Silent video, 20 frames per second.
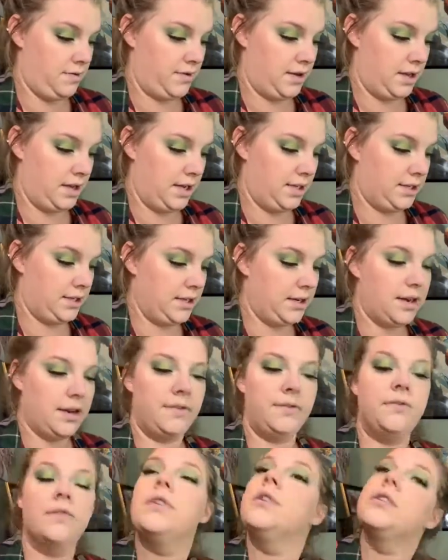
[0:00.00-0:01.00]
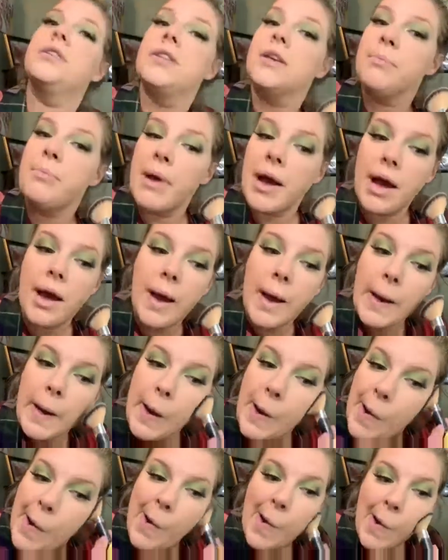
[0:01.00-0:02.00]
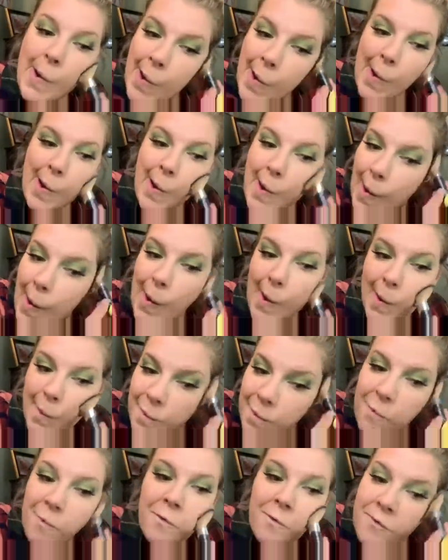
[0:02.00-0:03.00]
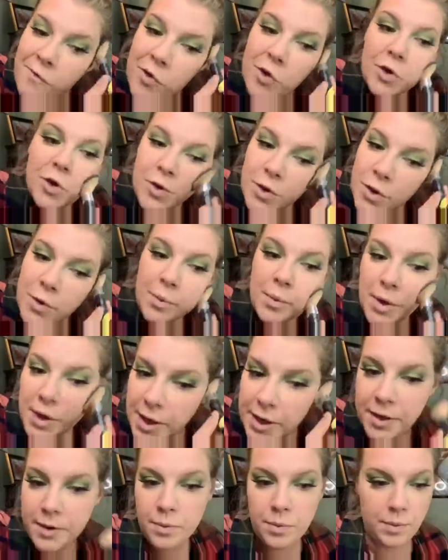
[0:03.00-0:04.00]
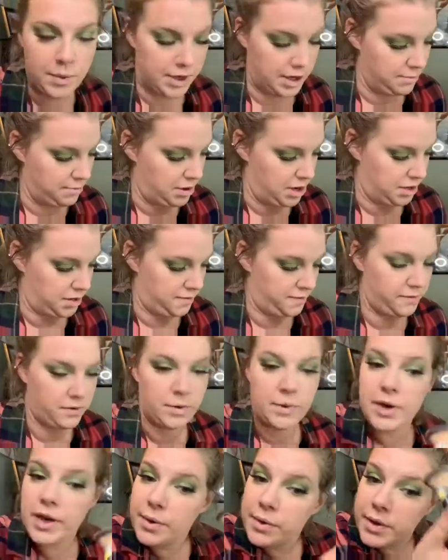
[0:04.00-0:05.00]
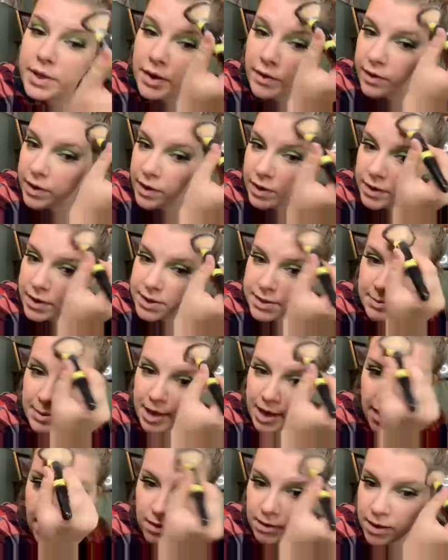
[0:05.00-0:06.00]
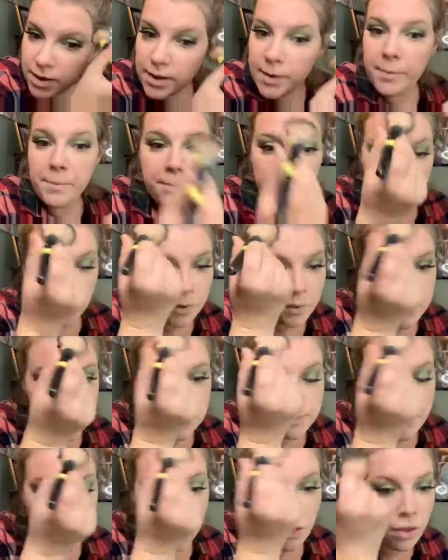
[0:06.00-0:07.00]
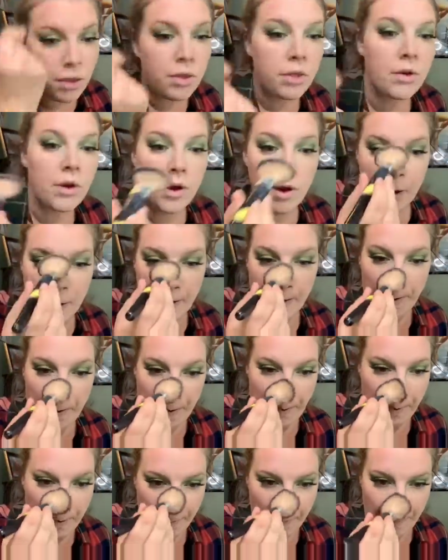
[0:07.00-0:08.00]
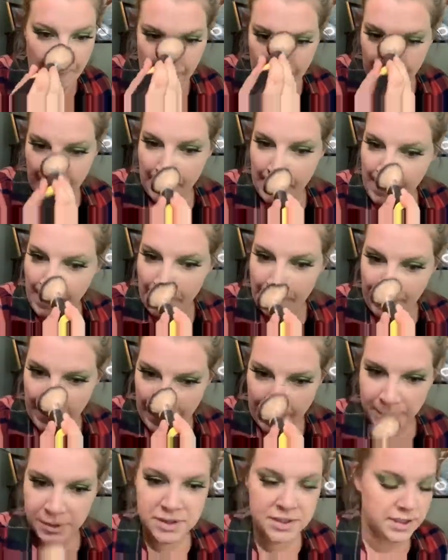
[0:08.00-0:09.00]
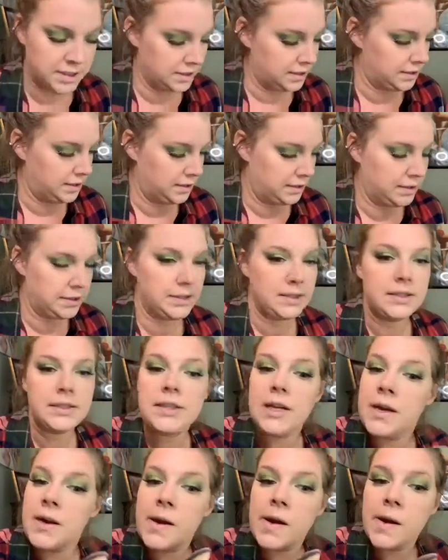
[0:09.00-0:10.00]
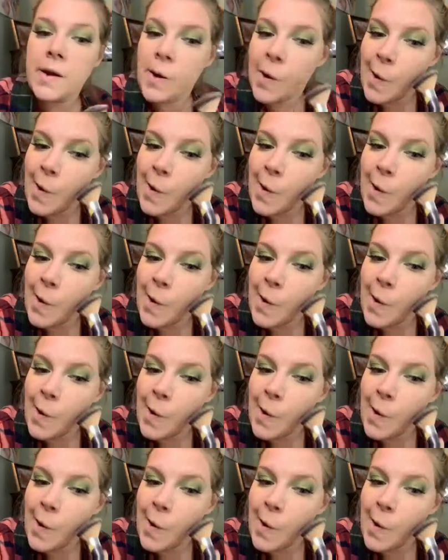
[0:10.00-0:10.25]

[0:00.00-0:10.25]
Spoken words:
liked it enough to buy a full one, when I bought the full one I would get rid of this palette, was my thought. Wow, it's stunning.